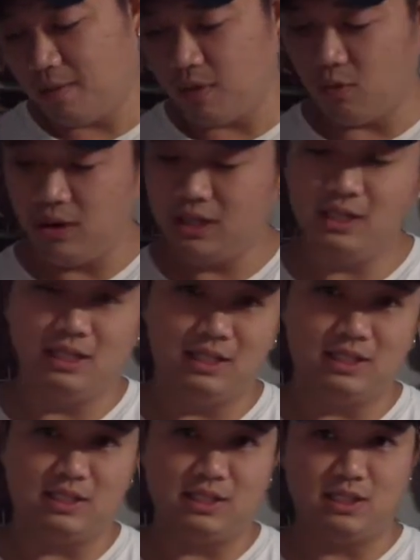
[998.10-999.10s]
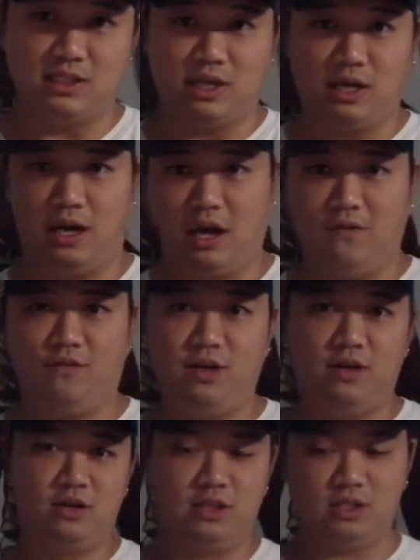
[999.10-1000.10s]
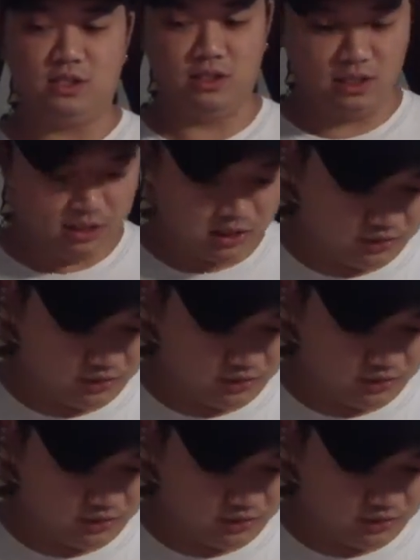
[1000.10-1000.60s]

but what it is is I, I figured this this